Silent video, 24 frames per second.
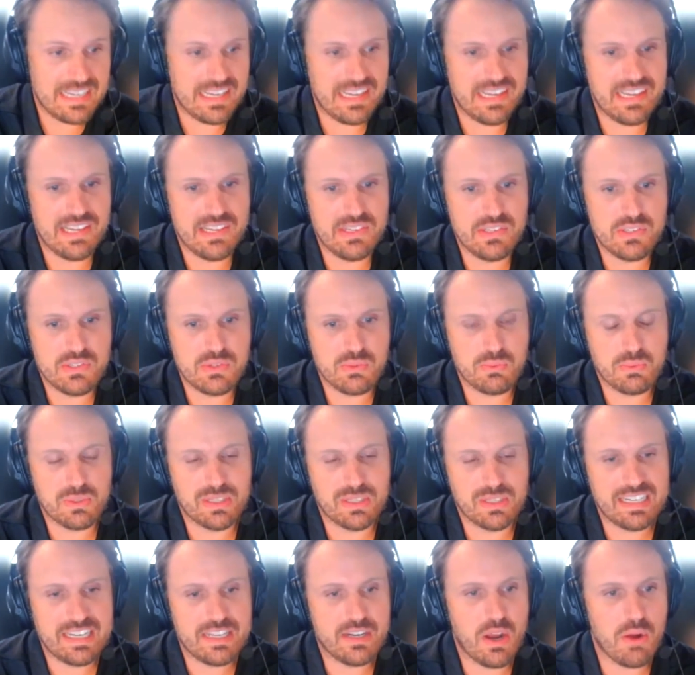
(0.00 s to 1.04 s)
is
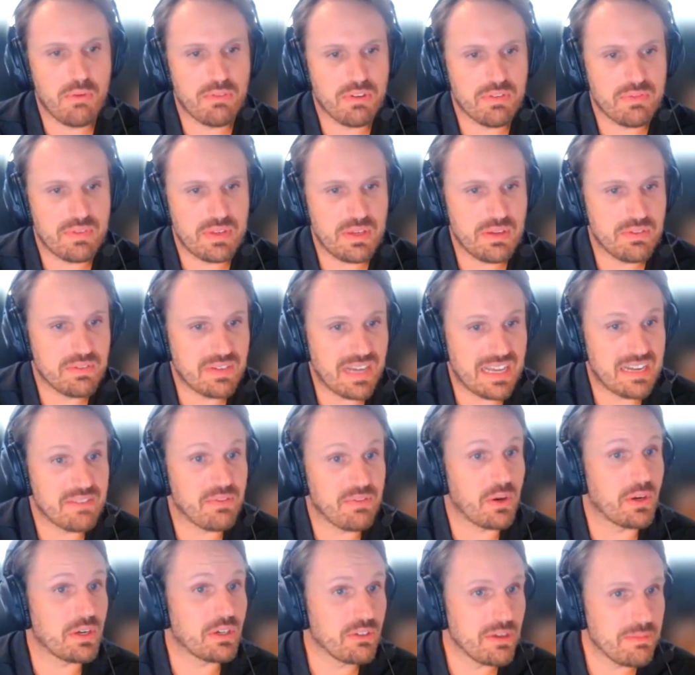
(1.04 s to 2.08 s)
really an overview of kind of
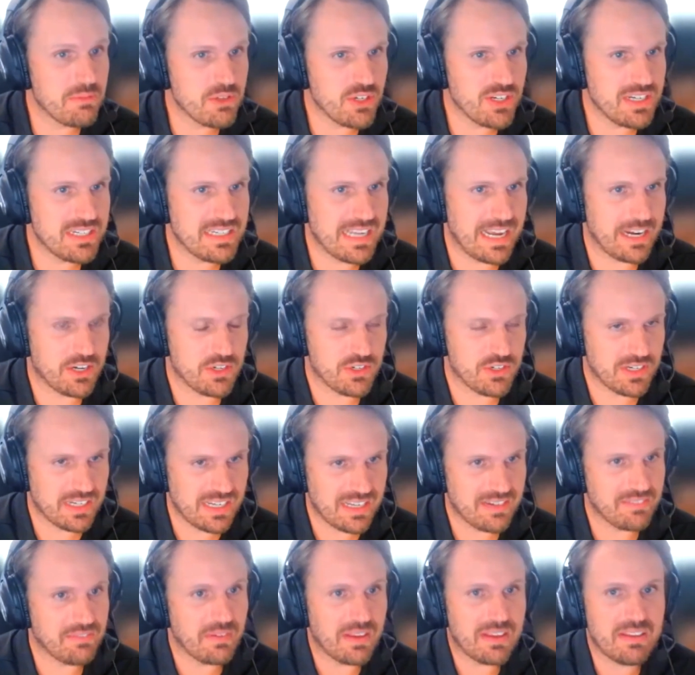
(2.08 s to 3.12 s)
our encryption detection, and
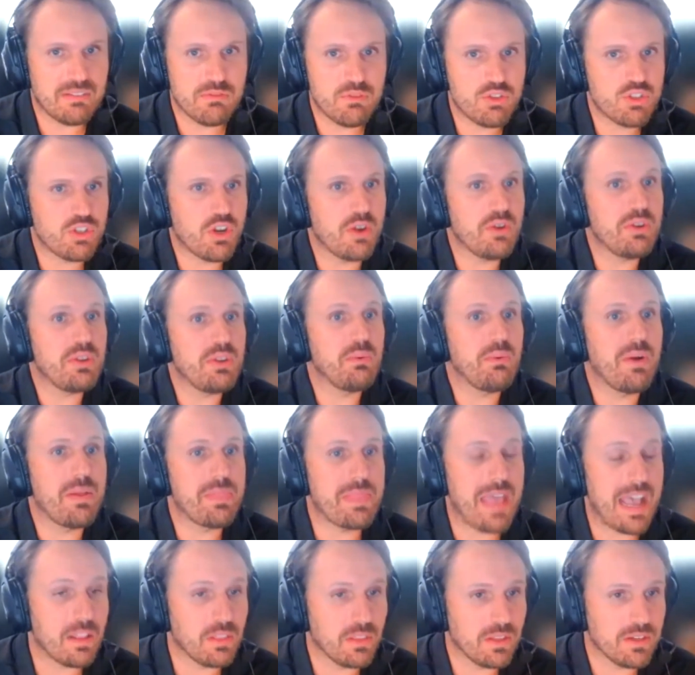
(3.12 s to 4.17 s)
kind of show you what
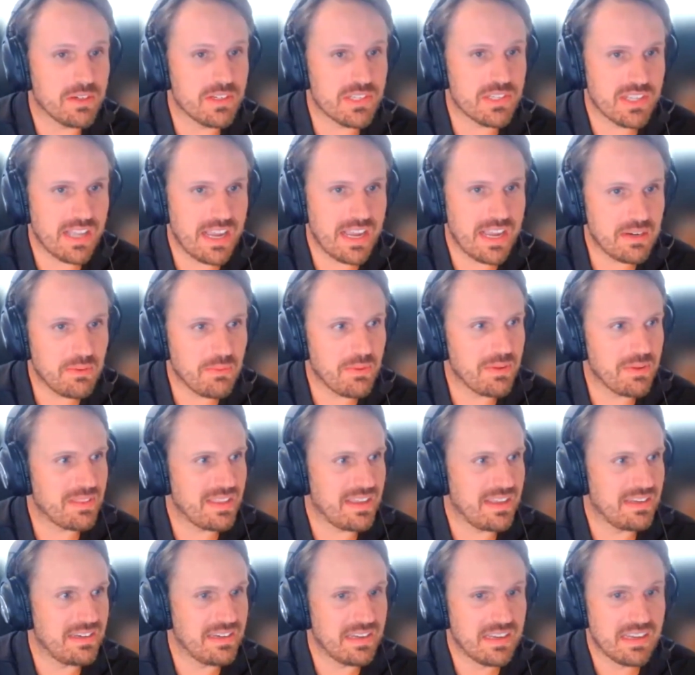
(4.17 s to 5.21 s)
that looks like
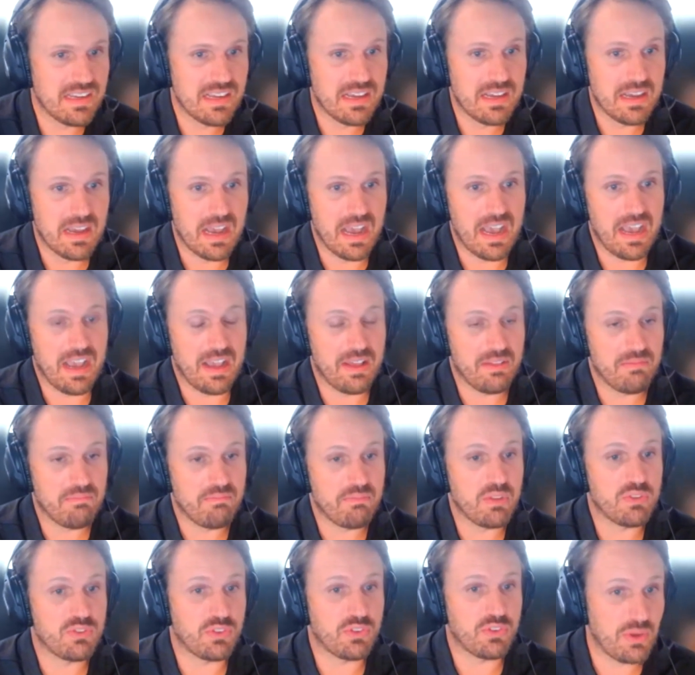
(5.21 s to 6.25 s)
within the
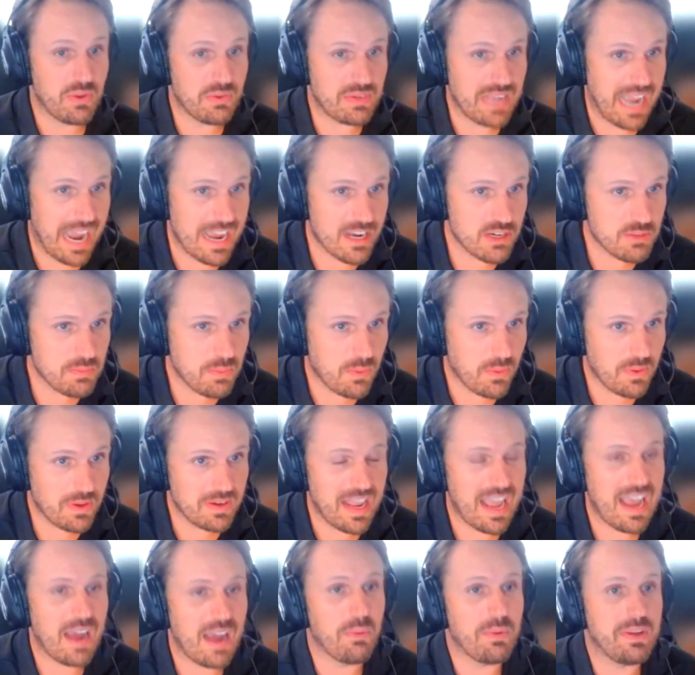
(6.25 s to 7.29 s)
Zerto dashboard.
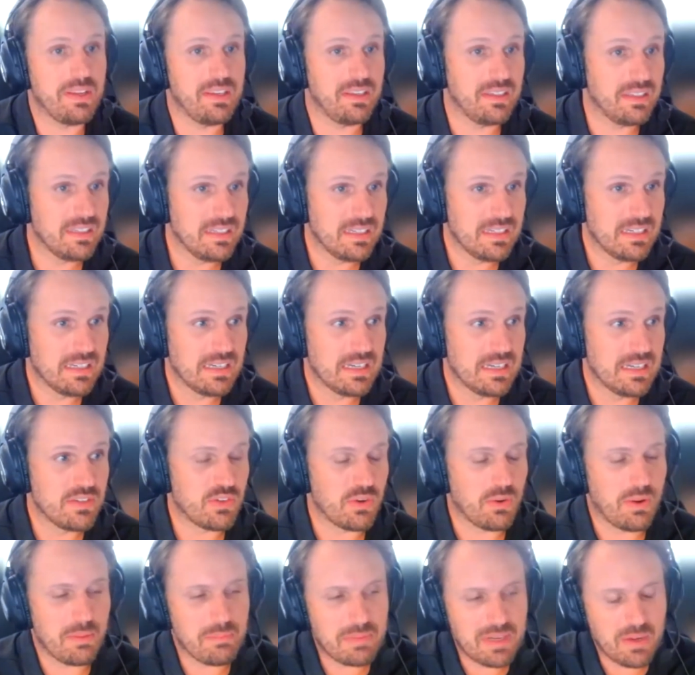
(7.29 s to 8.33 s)

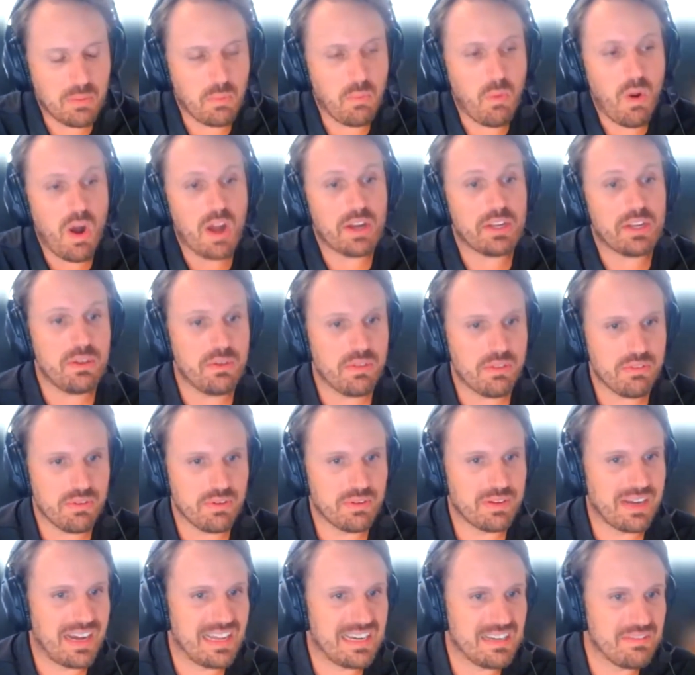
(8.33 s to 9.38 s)
So I'm going to walk you through
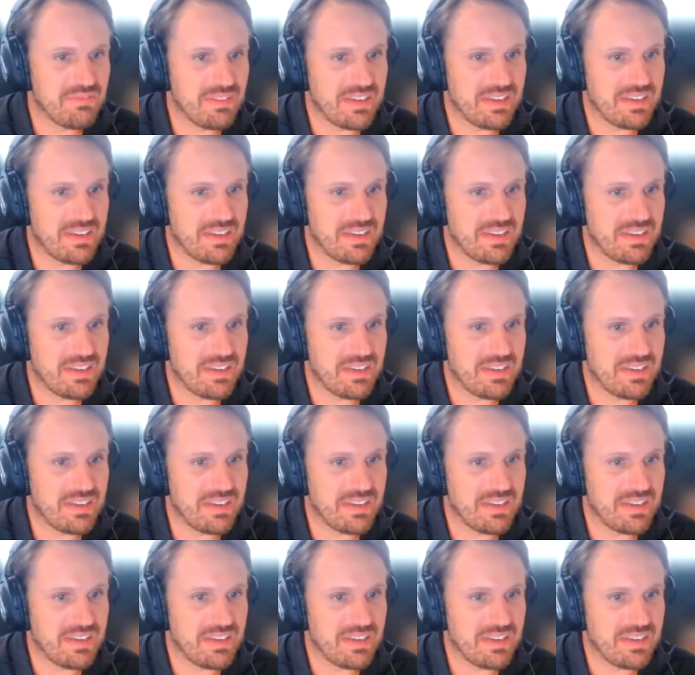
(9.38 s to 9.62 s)
kind of